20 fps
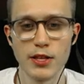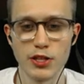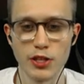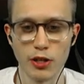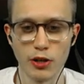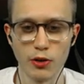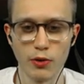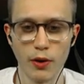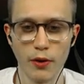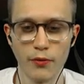
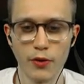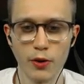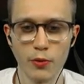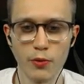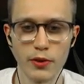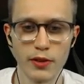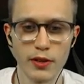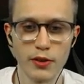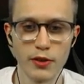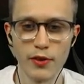So if
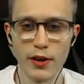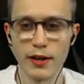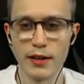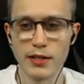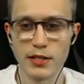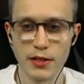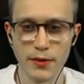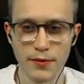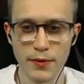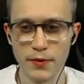you're within a
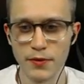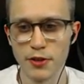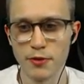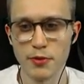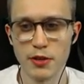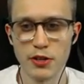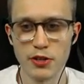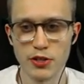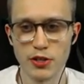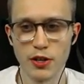radius of
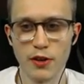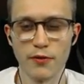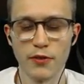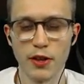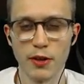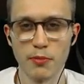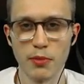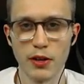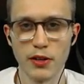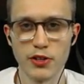50 meters of
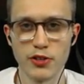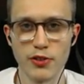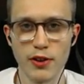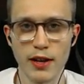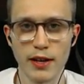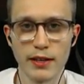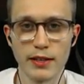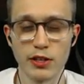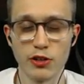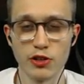that blood
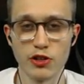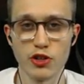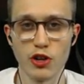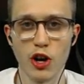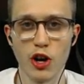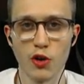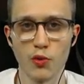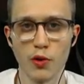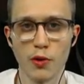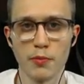track, your
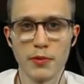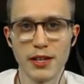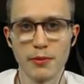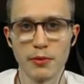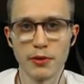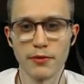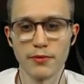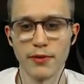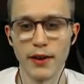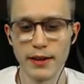dog will be
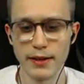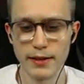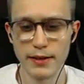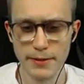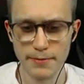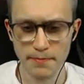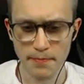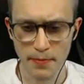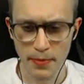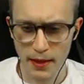able to find
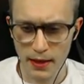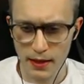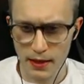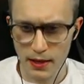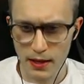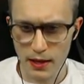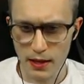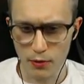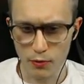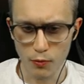it.
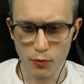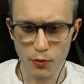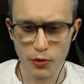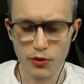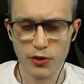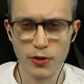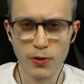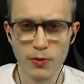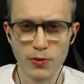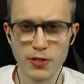
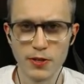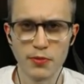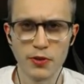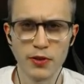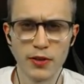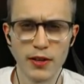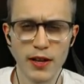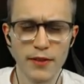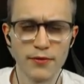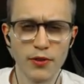With the Nosy
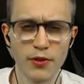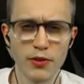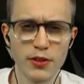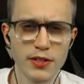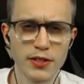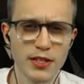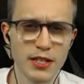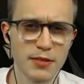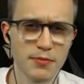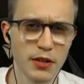perk, I've
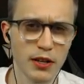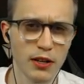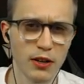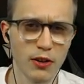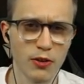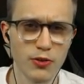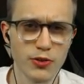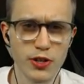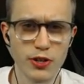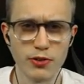noticed it's been
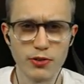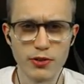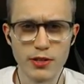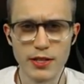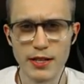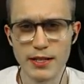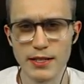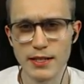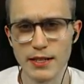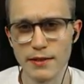closer to
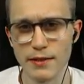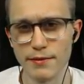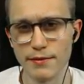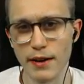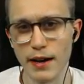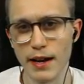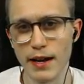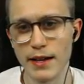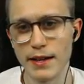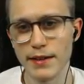
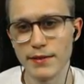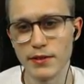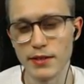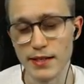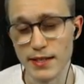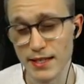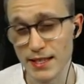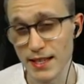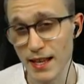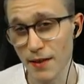65
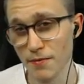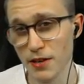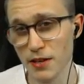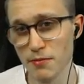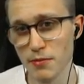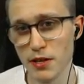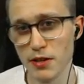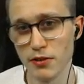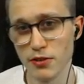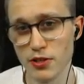to
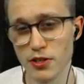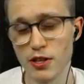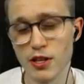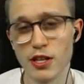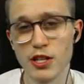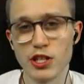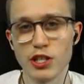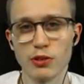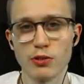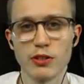70 meters,
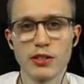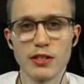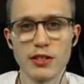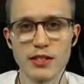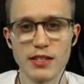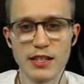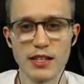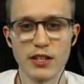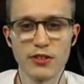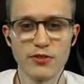so it
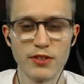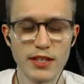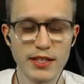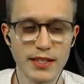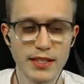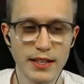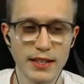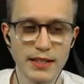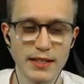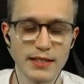does
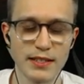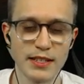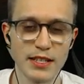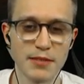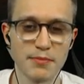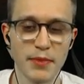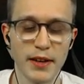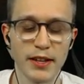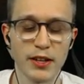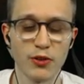increase that
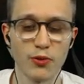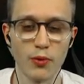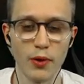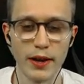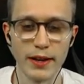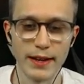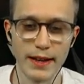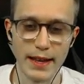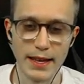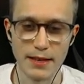distance by
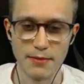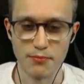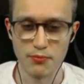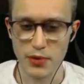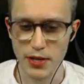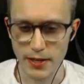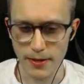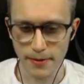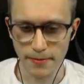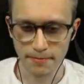quite a
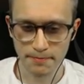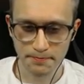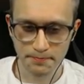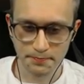bit.